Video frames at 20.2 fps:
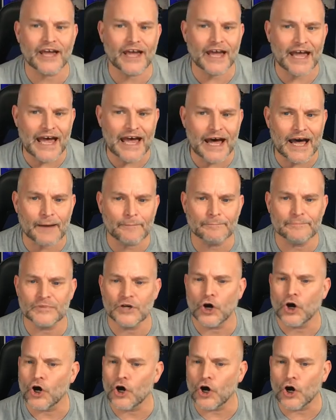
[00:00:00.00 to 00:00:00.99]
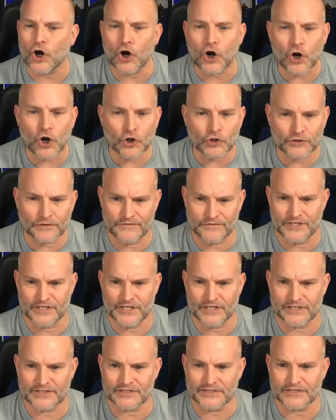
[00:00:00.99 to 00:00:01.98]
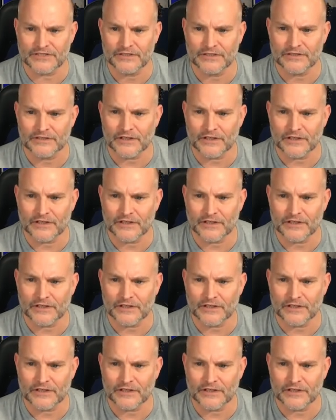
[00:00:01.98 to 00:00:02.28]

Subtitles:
app, all of this.